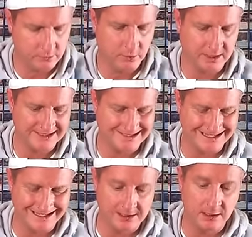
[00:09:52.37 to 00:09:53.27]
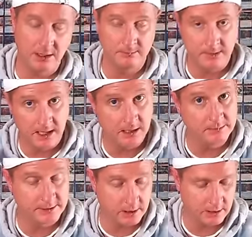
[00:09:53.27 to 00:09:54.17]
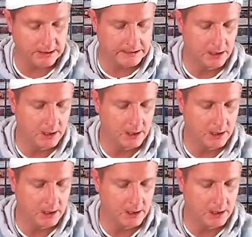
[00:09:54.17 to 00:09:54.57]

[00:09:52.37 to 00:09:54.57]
to what I said and I am sorry,